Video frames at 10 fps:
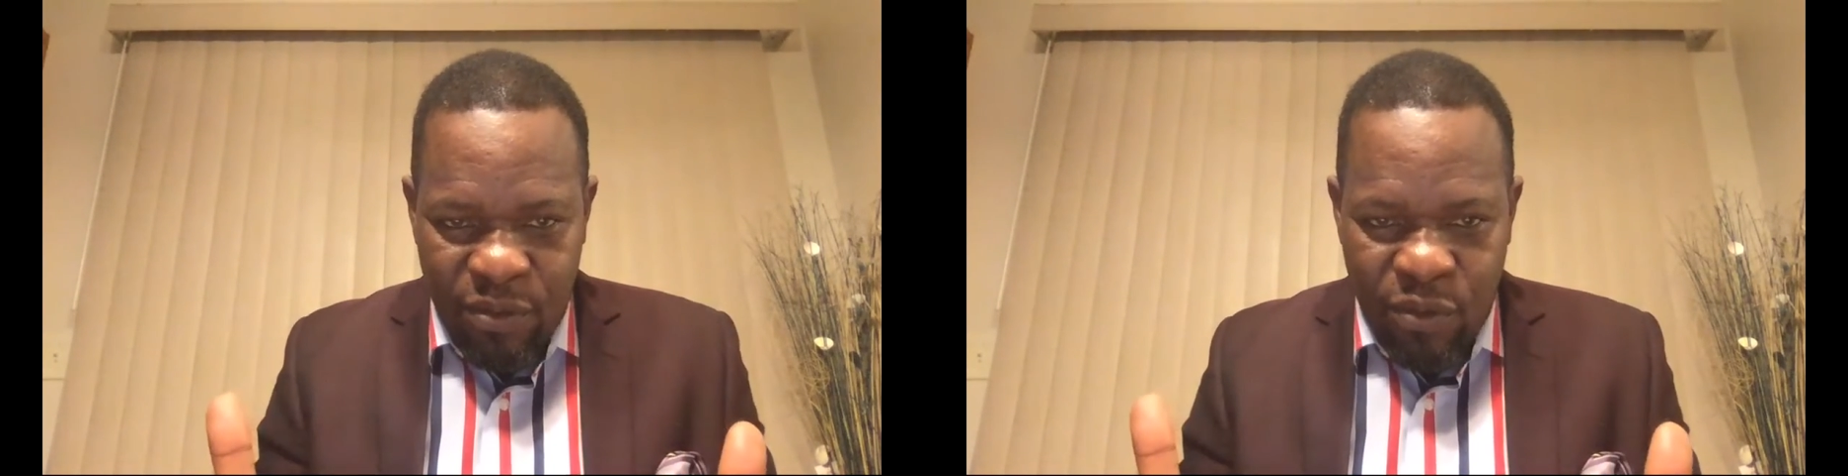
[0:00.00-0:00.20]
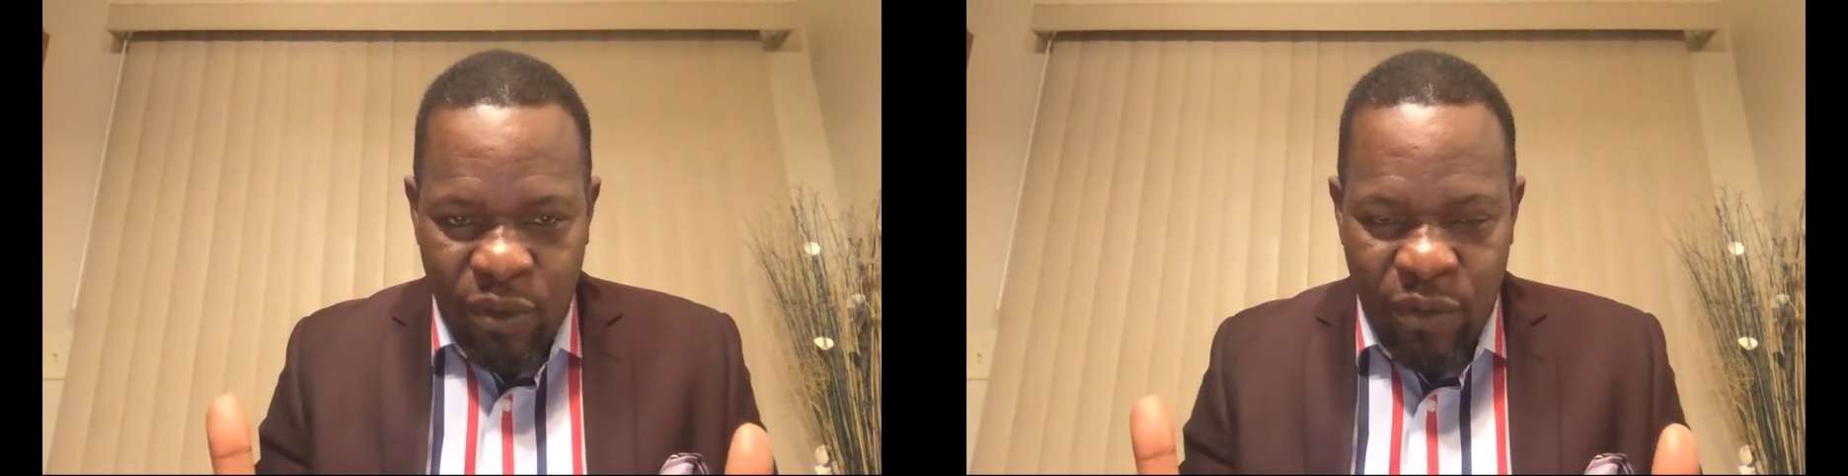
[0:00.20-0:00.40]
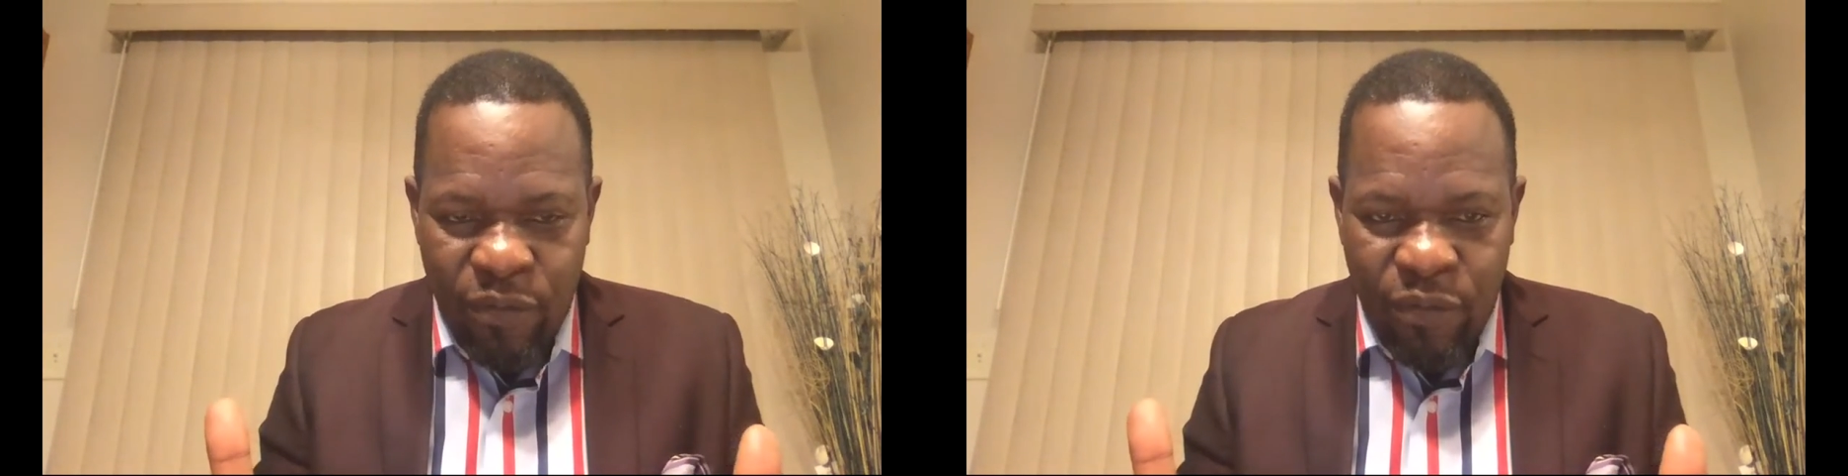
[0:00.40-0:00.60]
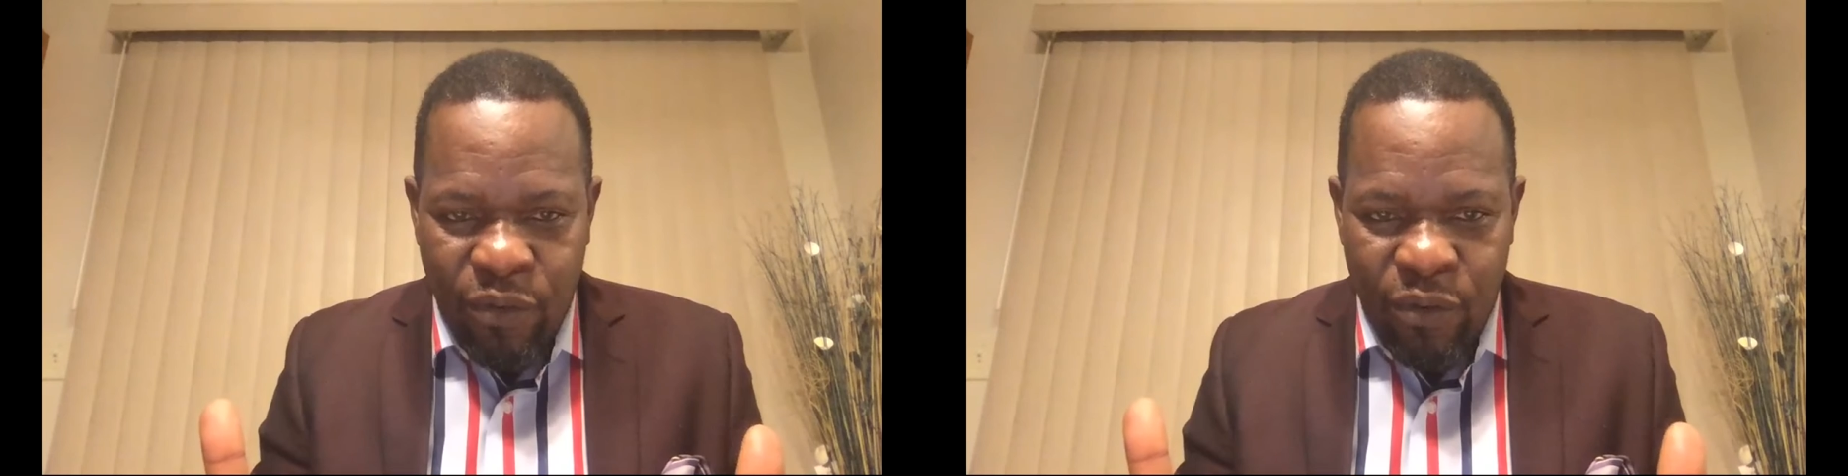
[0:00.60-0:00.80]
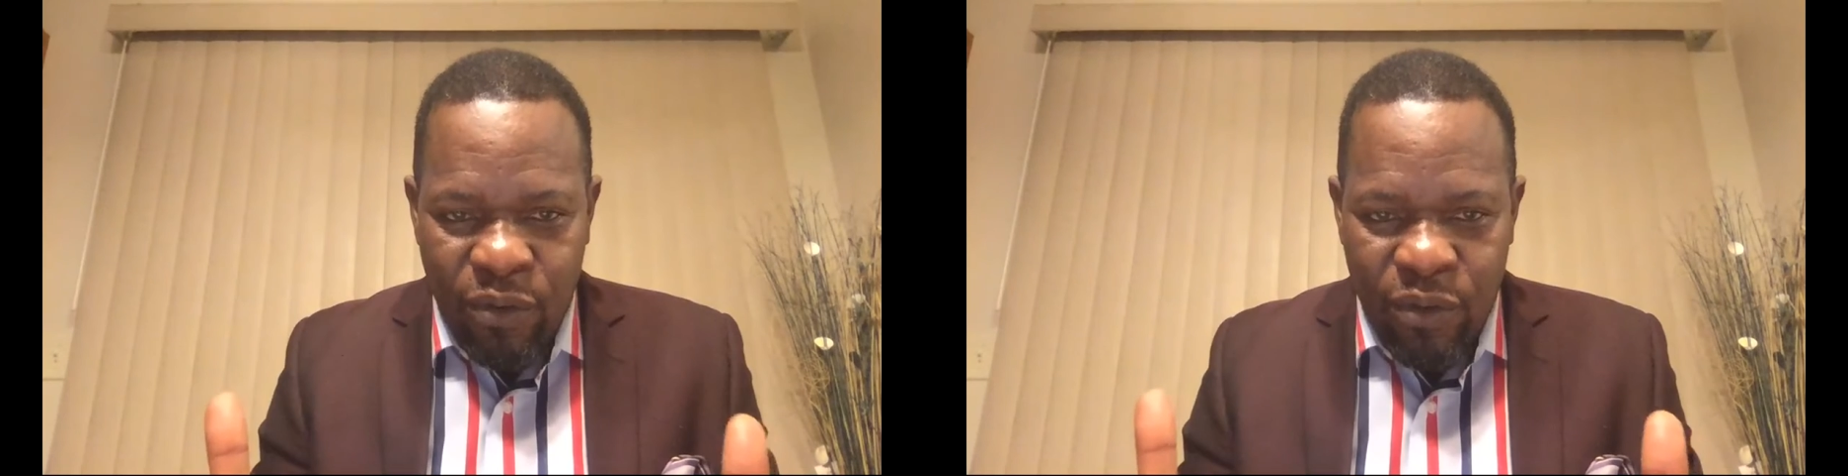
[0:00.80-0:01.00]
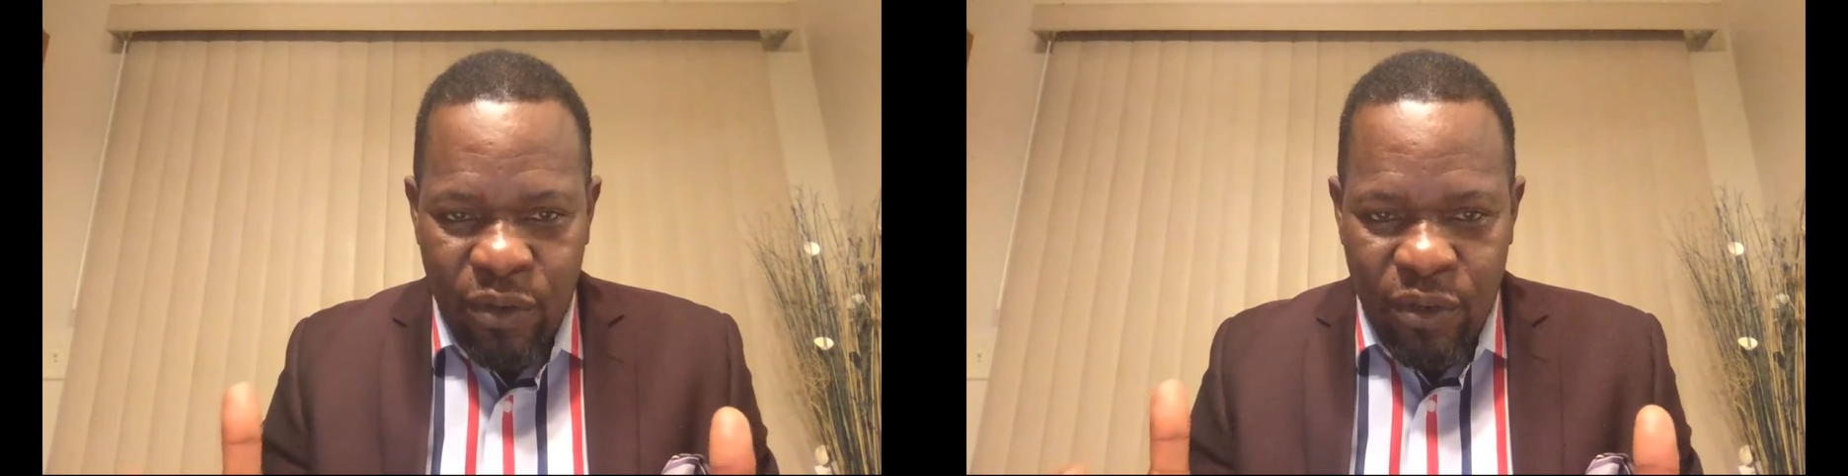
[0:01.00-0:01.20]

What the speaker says: looking for